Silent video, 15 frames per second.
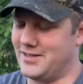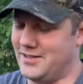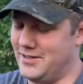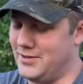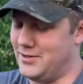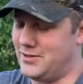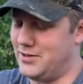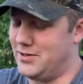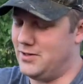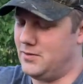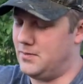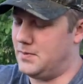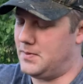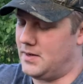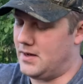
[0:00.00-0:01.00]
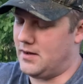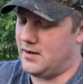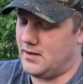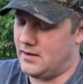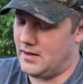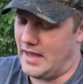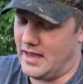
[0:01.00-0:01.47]
on YouTube.
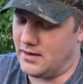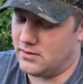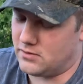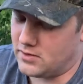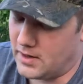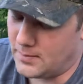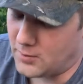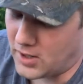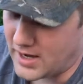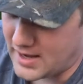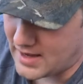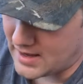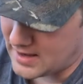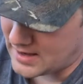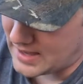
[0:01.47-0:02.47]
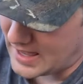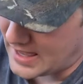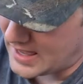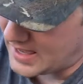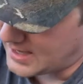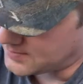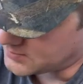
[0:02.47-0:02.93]
Uh, Kramer
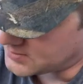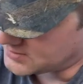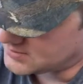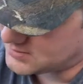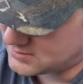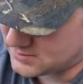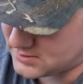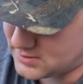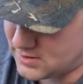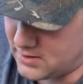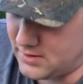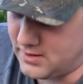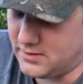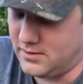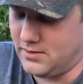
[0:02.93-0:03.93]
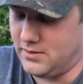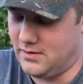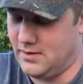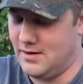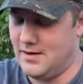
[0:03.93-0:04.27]
Ammons, sorry, dude.